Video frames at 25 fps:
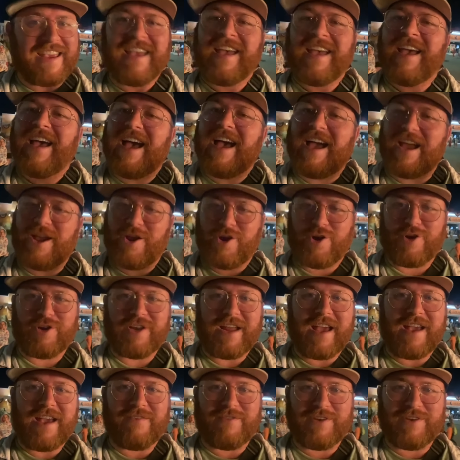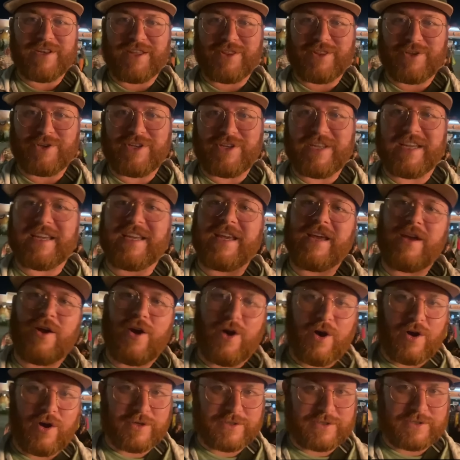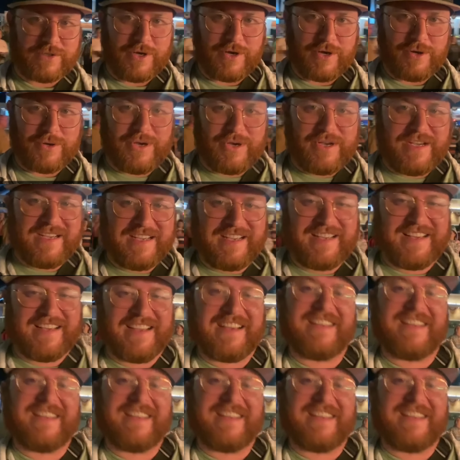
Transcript: open from 11 a.m. to 8 p.m.